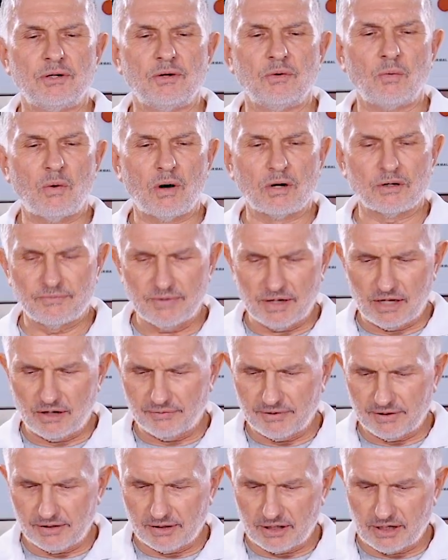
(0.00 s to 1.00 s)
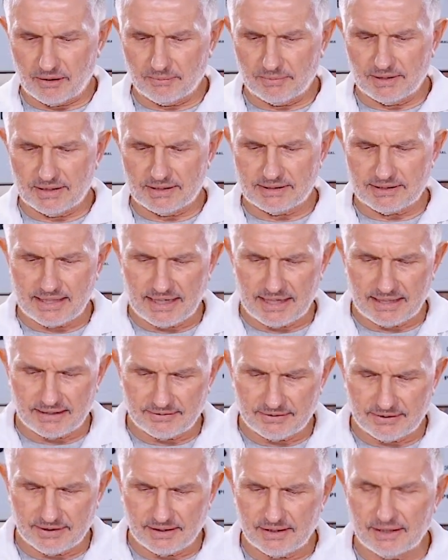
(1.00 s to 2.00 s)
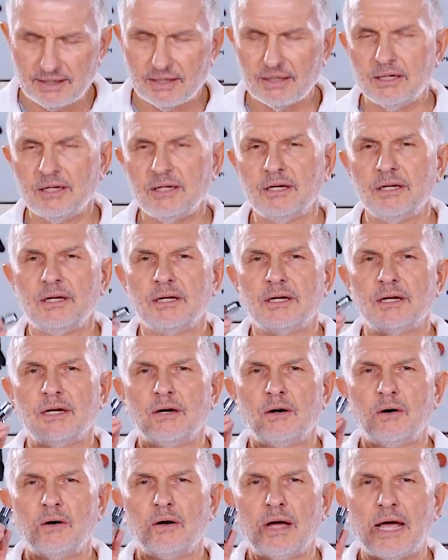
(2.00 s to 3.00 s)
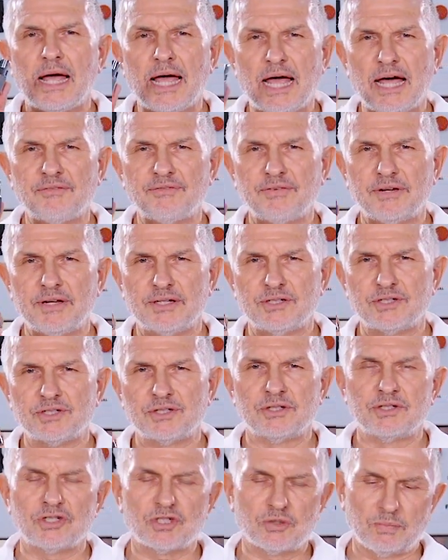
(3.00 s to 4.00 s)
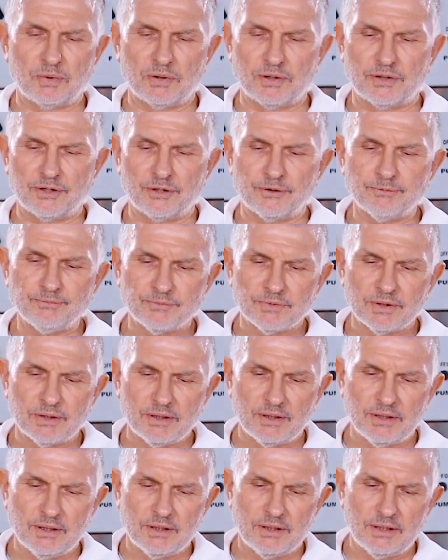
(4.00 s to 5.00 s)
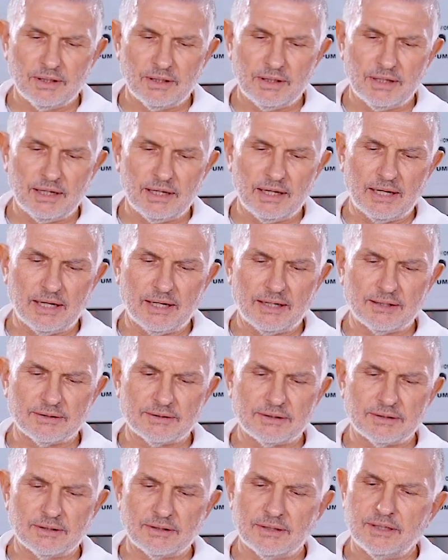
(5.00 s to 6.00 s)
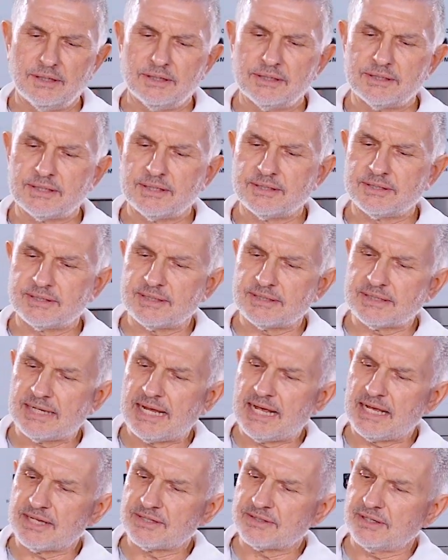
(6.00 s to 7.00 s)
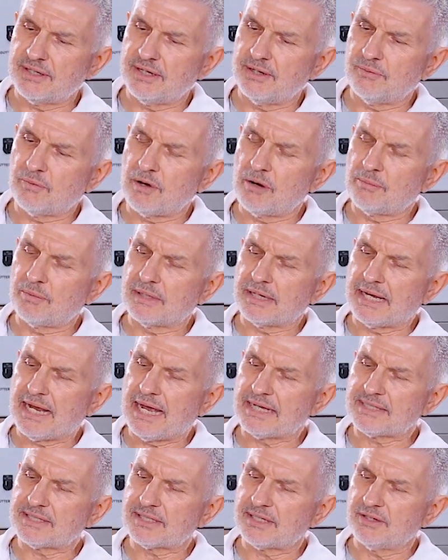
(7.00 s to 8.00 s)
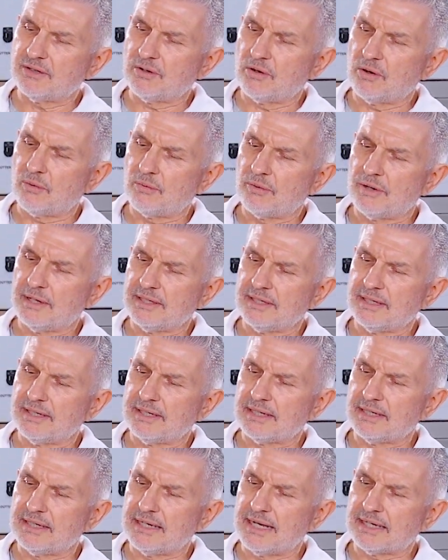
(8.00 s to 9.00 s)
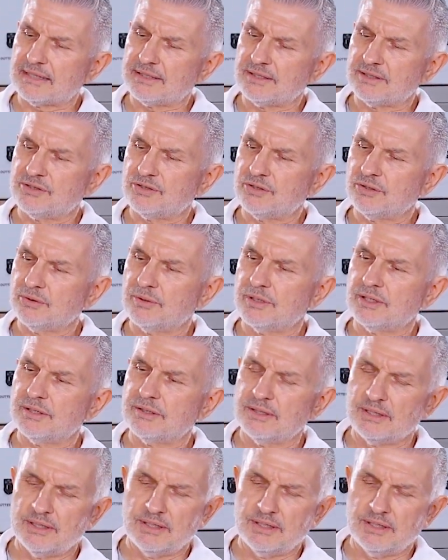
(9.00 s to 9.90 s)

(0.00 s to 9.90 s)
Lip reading: water valve here, I'm going to take the 1/2 inch splitter, and since this has a rubber gasket already connected to it,